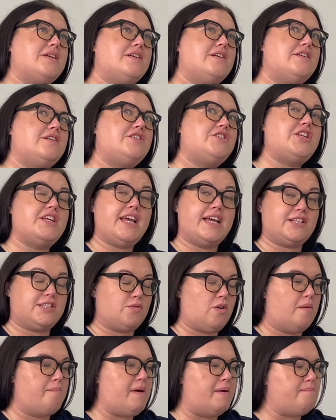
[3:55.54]
So
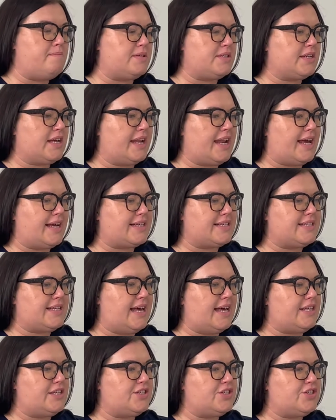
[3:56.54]
our members can
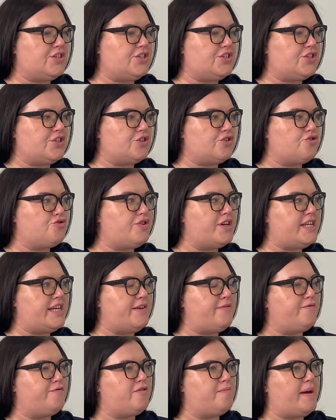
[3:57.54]
access credit
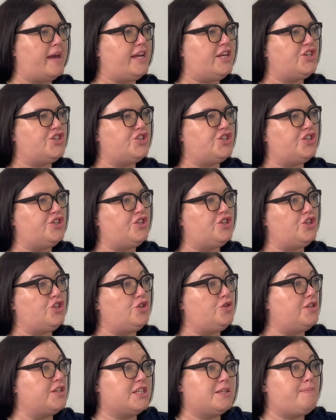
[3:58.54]
information that
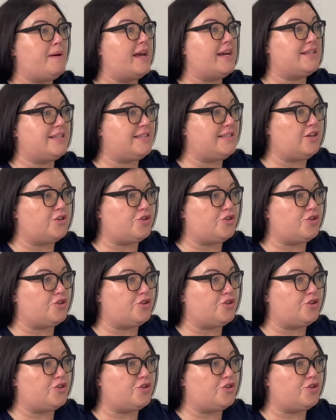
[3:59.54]
you'd expect to see on a